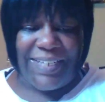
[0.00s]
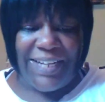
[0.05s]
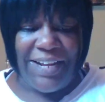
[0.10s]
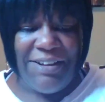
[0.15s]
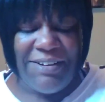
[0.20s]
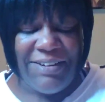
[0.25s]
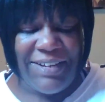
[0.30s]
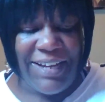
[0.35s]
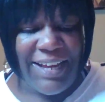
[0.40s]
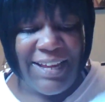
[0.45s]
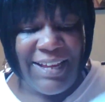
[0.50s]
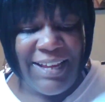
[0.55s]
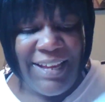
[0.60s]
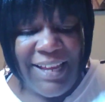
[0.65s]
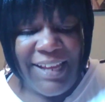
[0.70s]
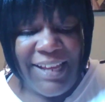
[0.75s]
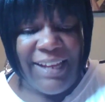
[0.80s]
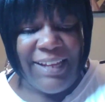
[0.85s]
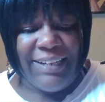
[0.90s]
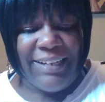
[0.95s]
okay,
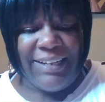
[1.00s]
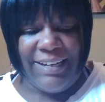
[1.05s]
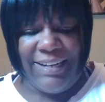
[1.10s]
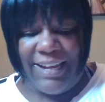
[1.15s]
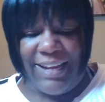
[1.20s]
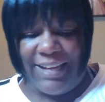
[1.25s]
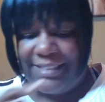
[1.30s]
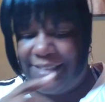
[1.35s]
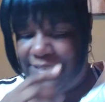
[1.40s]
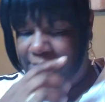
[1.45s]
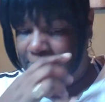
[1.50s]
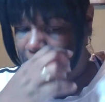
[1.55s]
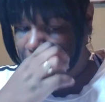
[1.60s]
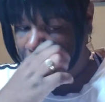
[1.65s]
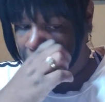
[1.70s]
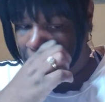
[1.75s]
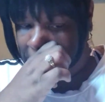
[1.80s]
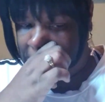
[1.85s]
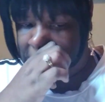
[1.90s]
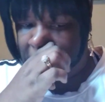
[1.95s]
the next thing we
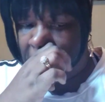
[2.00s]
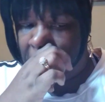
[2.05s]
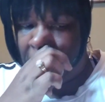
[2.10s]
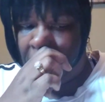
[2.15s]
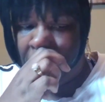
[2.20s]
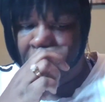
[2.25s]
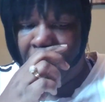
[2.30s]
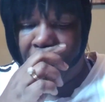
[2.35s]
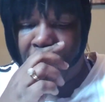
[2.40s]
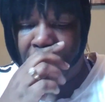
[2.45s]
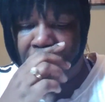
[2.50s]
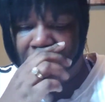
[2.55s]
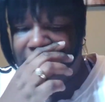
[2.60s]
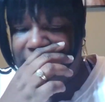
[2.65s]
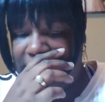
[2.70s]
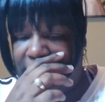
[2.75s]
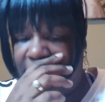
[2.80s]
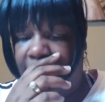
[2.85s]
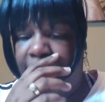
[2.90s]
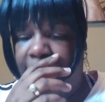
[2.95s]
gonna talk about
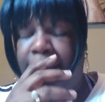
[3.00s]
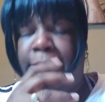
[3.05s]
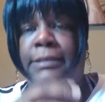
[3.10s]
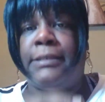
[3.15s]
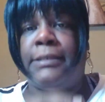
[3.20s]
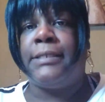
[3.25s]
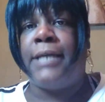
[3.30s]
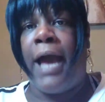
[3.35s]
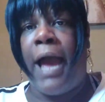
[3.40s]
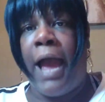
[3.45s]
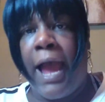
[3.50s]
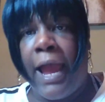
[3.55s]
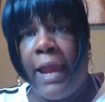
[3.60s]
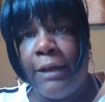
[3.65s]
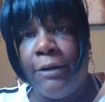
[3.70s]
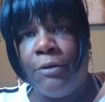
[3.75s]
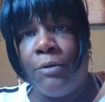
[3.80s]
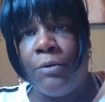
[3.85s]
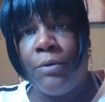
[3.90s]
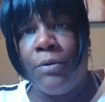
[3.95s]
is that
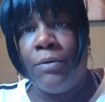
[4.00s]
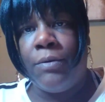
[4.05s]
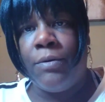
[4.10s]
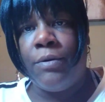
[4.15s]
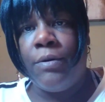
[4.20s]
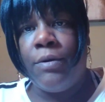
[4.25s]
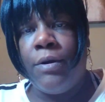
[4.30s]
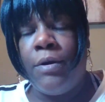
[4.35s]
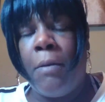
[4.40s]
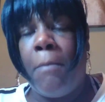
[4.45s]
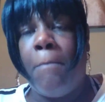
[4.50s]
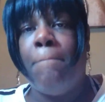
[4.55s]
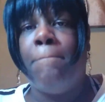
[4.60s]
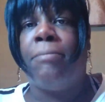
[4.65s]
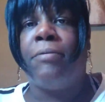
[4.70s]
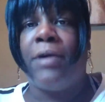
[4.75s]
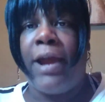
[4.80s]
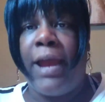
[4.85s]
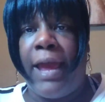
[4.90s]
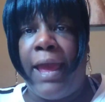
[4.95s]
entitled
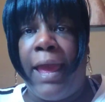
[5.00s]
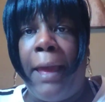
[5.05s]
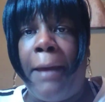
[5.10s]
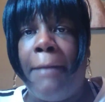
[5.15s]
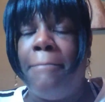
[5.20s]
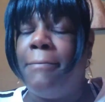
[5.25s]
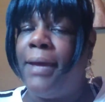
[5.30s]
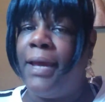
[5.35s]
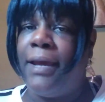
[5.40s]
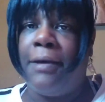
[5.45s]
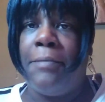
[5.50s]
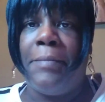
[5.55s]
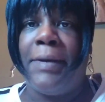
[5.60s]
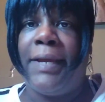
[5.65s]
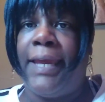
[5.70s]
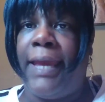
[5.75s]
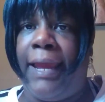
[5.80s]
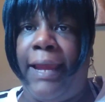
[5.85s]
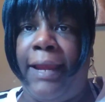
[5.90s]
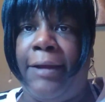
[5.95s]
brat Meghan
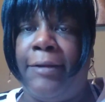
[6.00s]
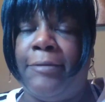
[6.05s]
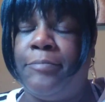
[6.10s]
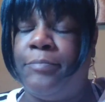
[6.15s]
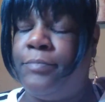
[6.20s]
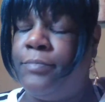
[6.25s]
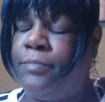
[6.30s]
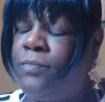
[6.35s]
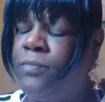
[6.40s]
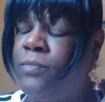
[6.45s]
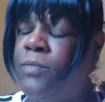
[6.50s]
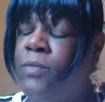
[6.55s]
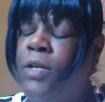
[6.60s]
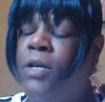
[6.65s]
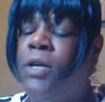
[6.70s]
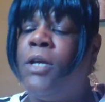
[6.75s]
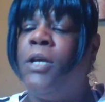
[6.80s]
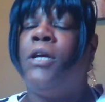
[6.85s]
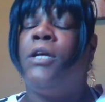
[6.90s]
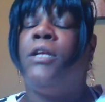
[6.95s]
McCain.
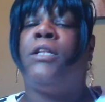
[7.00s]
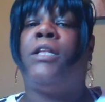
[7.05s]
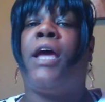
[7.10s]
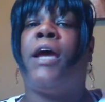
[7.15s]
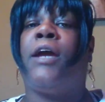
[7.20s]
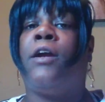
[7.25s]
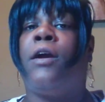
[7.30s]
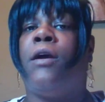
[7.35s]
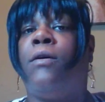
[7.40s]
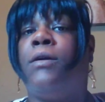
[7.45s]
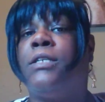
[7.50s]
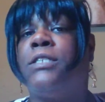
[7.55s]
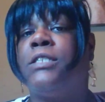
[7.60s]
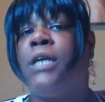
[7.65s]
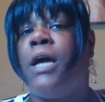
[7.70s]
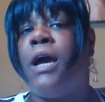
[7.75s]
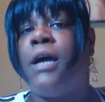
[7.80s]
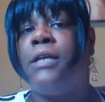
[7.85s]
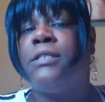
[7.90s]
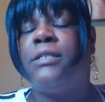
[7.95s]
That girl is
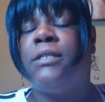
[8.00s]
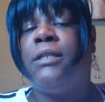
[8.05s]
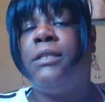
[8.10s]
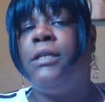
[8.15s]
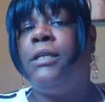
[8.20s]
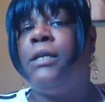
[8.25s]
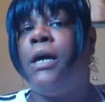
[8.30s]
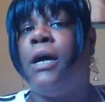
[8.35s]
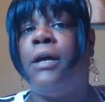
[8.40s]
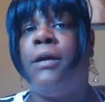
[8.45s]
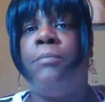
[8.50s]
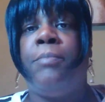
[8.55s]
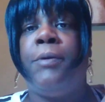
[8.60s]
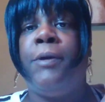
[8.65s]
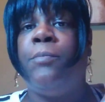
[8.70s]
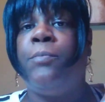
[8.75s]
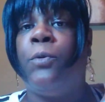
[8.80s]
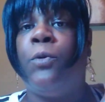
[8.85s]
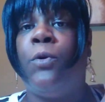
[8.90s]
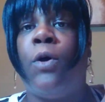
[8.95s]
constantly cutting
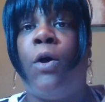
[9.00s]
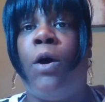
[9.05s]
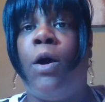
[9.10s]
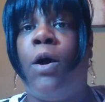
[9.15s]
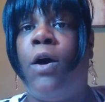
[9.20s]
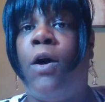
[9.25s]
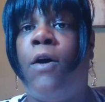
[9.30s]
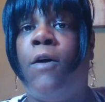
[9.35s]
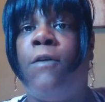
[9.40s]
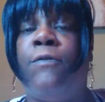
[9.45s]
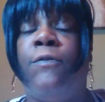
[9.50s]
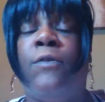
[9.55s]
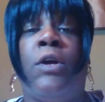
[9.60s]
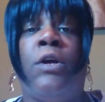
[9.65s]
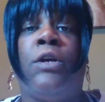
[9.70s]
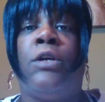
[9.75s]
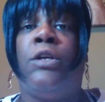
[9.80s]
people off.